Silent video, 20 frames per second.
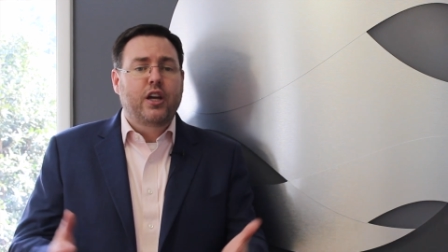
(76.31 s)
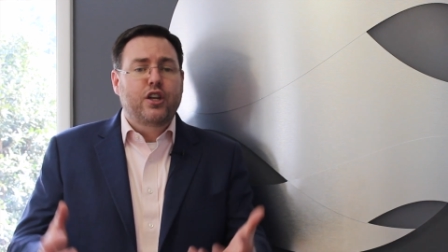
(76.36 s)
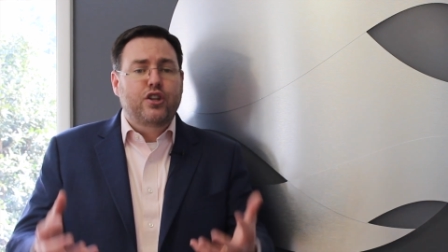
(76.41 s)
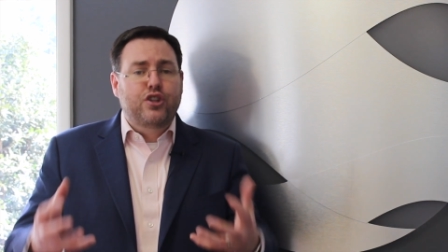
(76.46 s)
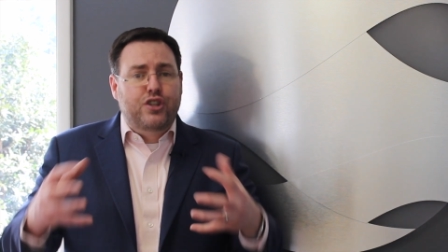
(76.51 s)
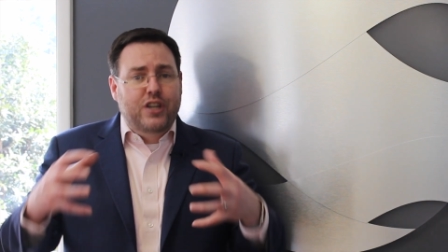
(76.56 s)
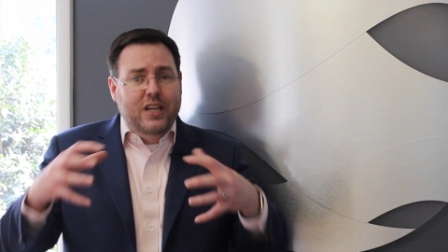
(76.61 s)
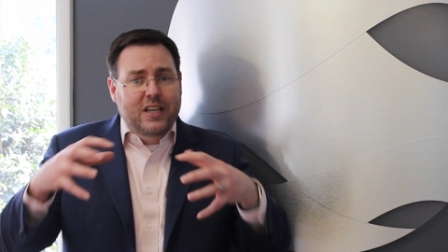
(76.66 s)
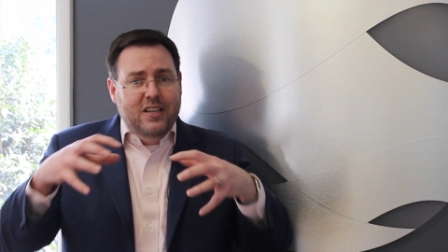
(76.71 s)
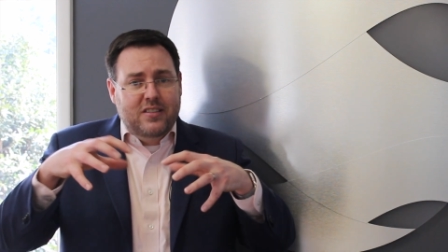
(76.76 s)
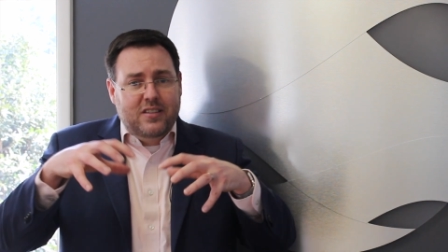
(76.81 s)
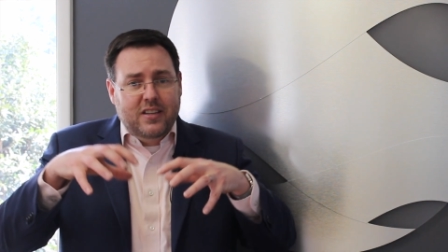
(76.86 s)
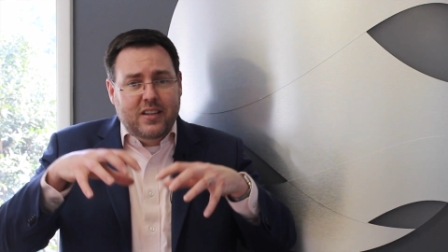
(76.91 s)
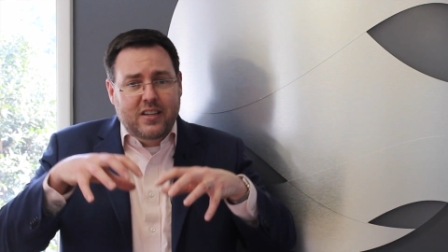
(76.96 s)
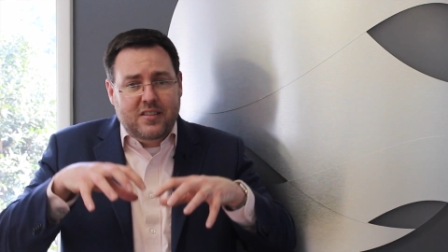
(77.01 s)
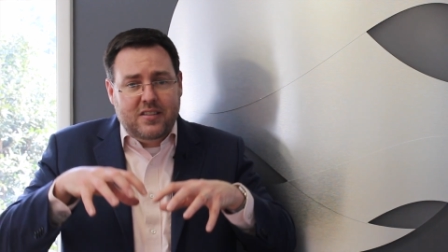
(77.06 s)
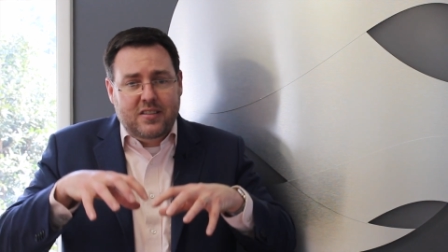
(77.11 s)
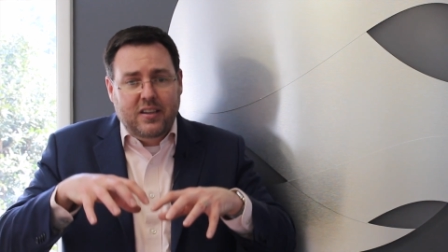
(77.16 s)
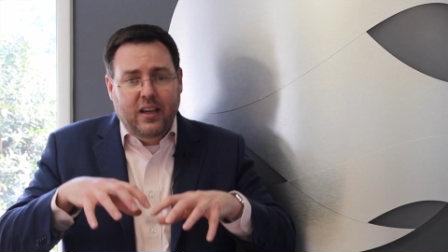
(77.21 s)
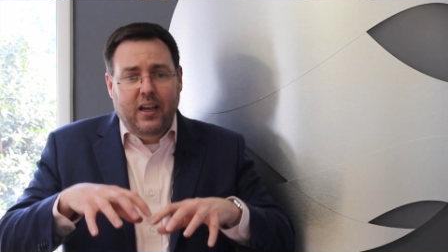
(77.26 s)

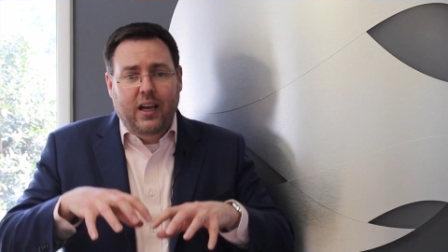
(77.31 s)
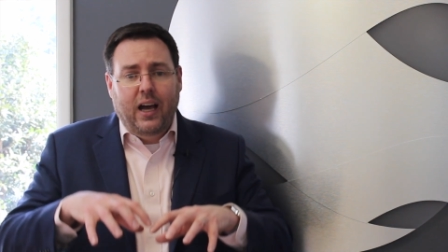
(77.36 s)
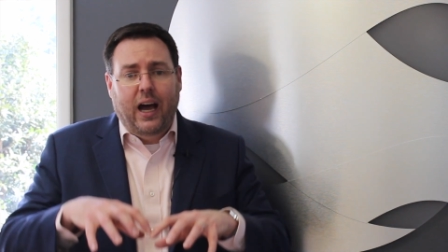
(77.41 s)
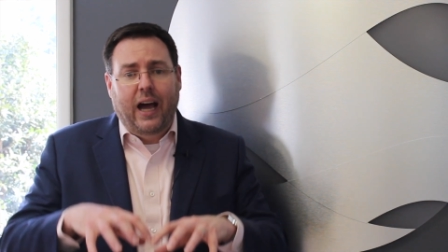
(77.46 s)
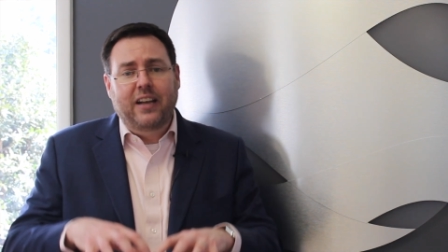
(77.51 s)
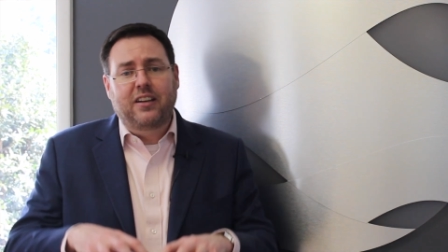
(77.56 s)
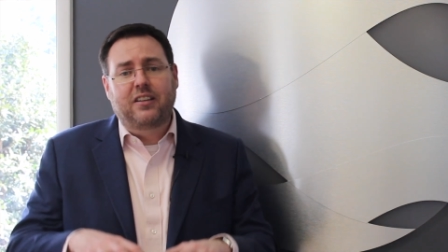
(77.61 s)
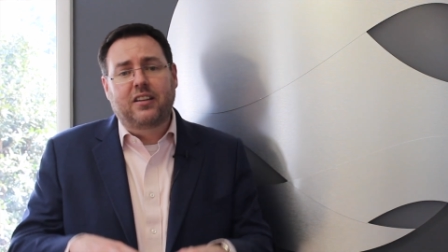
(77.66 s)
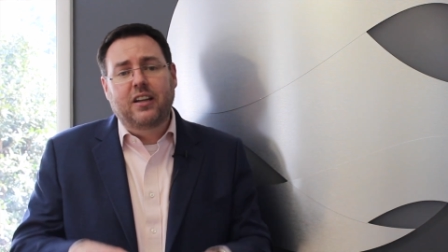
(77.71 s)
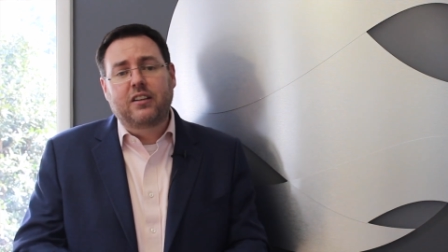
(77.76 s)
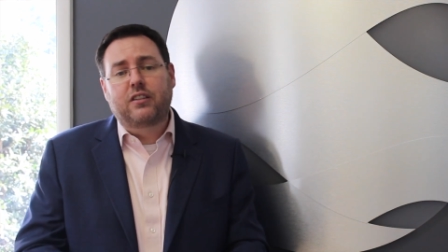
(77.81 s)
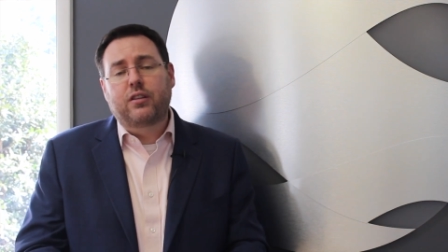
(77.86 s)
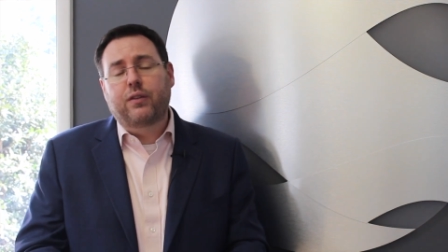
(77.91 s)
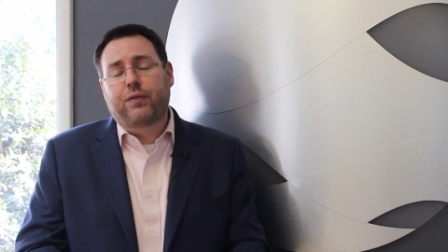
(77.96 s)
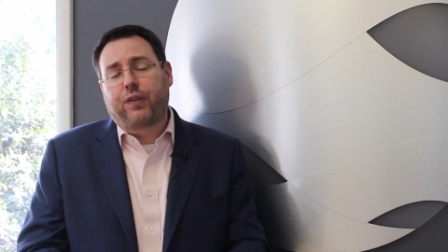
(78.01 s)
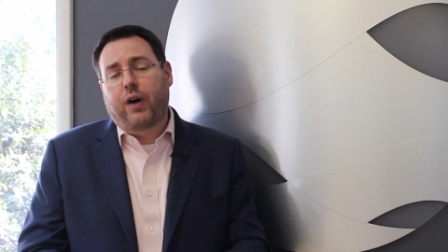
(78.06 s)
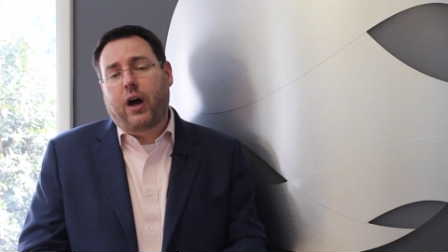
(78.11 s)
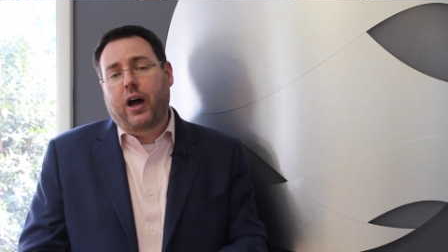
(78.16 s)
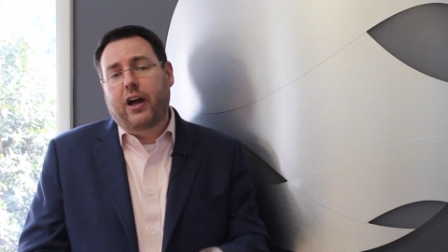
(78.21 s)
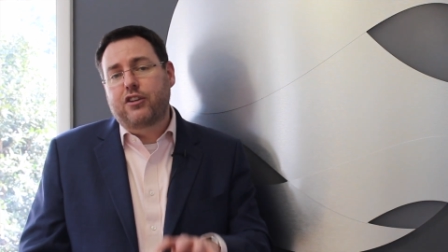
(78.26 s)
Jesus
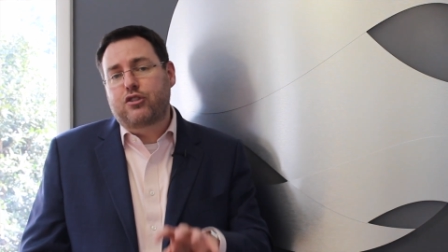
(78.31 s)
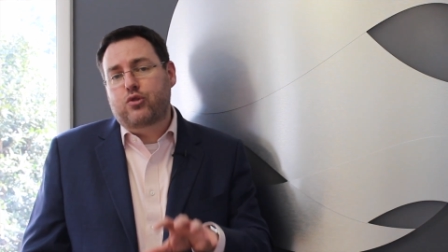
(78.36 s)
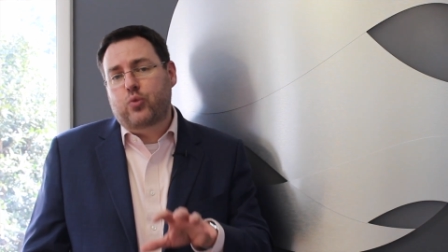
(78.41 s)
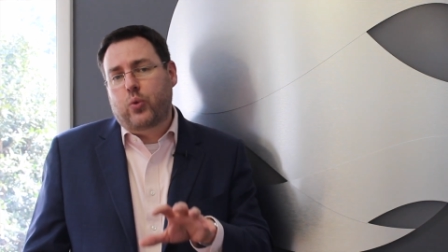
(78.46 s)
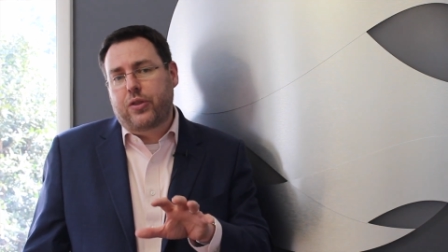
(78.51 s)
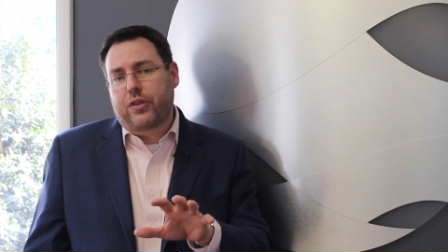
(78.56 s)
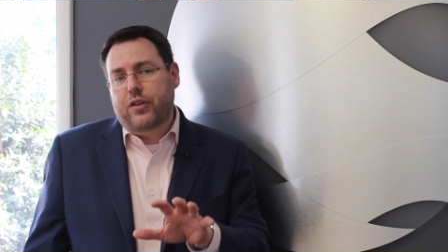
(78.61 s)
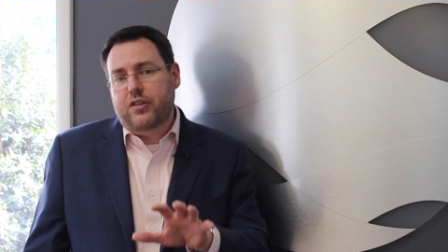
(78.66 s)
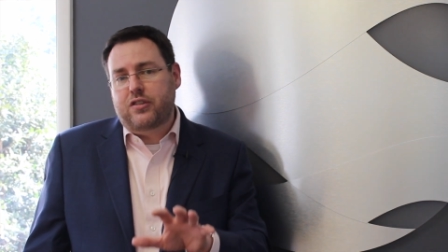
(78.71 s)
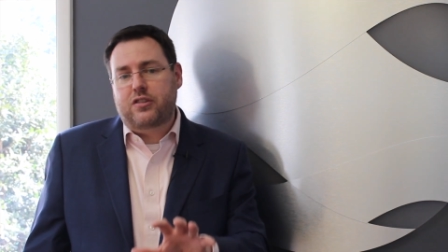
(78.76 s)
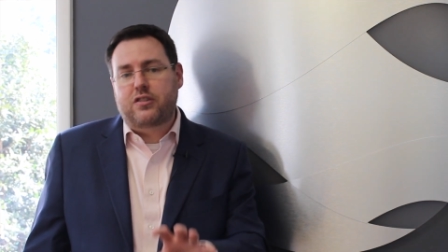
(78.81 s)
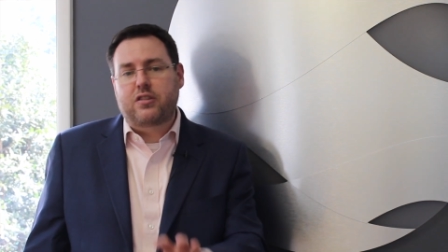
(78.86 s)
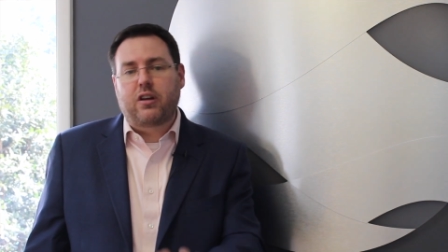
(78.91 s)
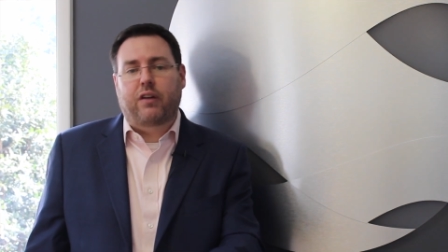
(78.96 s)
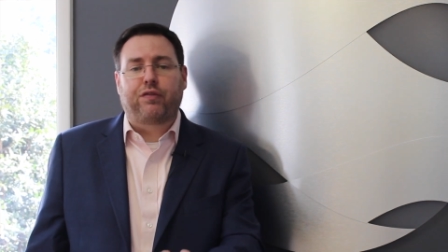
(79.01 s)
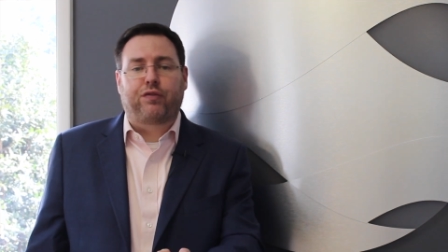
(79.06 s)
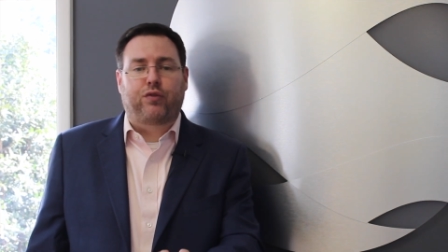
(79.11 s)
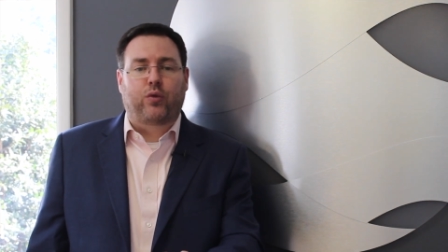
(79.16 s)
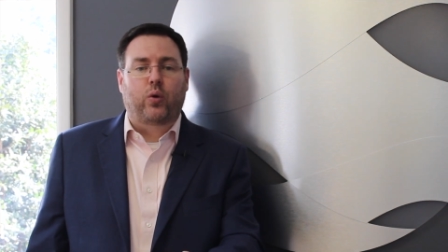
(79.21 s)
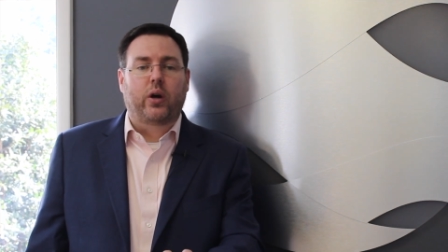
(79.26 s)
identifies with the
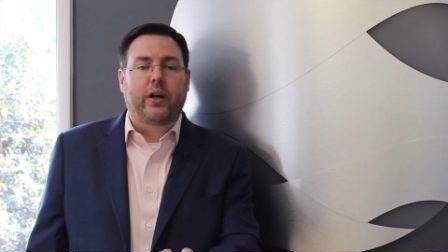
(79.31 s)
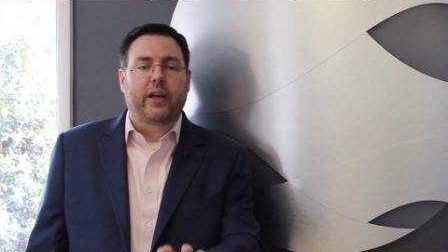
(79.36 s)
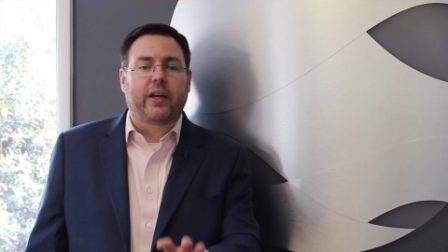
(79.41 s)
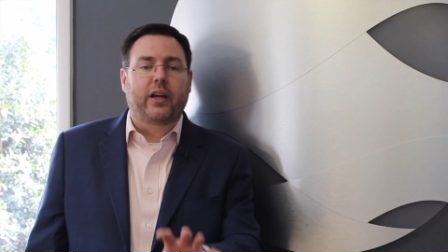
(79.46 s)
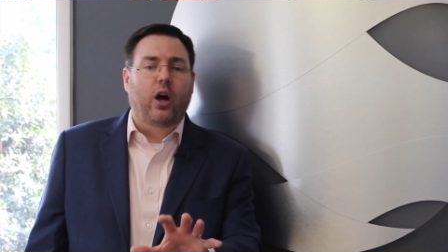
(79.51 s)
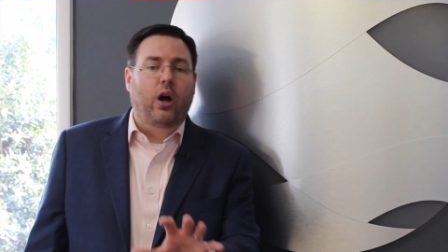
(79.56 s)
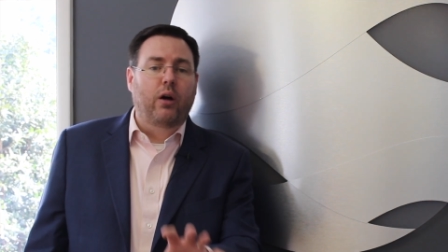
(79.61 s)
suffering